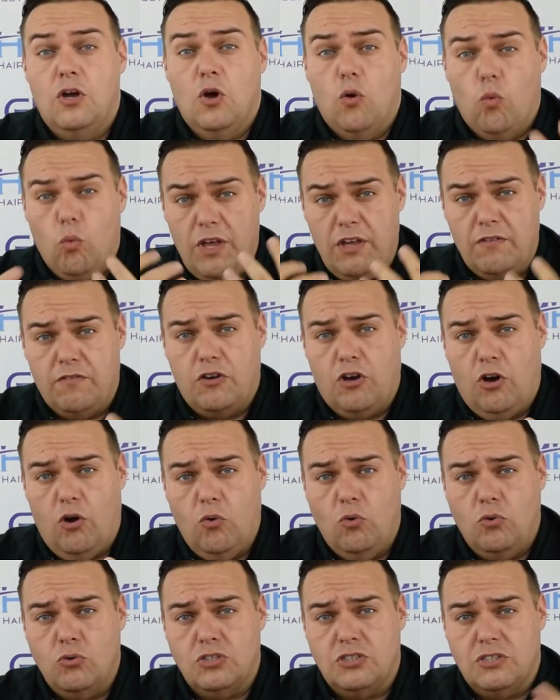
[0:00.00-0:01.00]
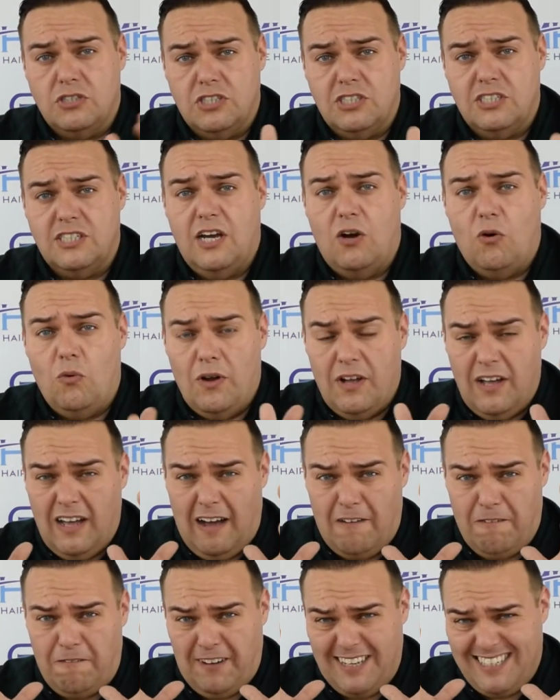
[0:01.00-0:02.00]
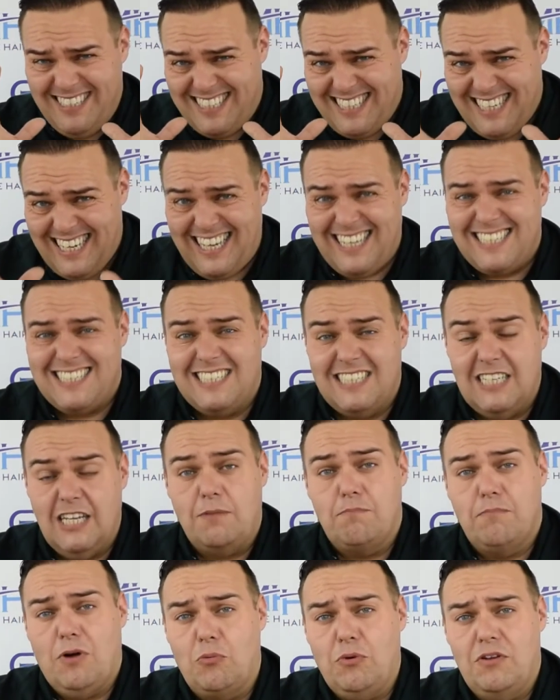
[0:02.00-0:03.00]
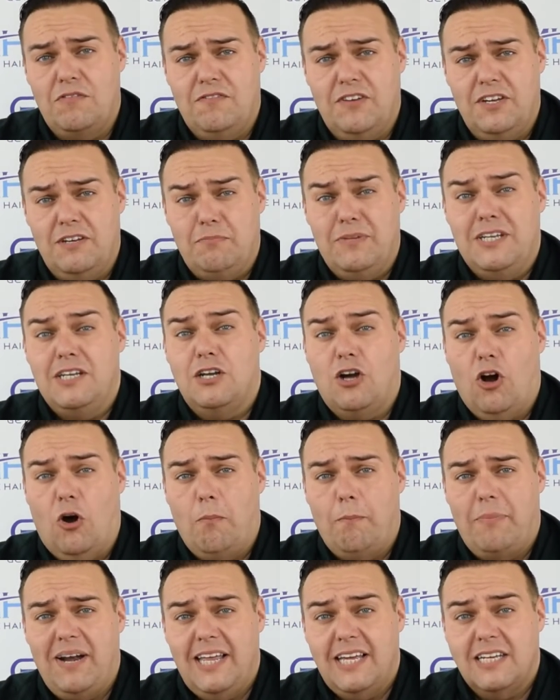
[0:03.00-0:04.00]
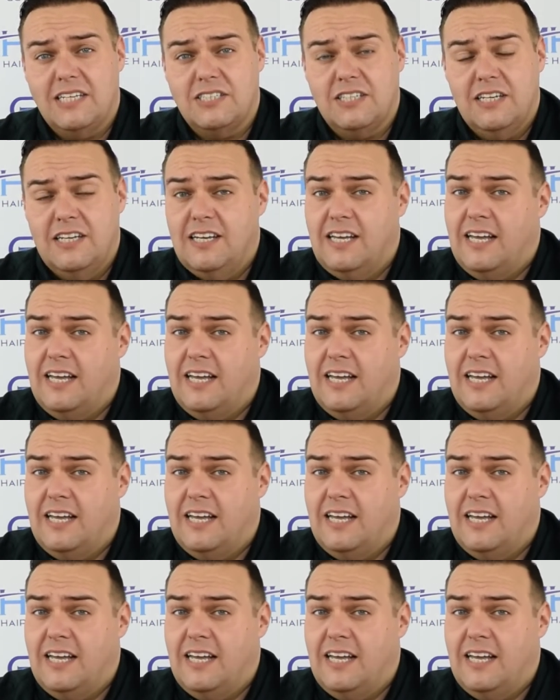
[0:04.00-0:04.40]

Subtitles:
We, of course, sell a fantastic multivitamin complex,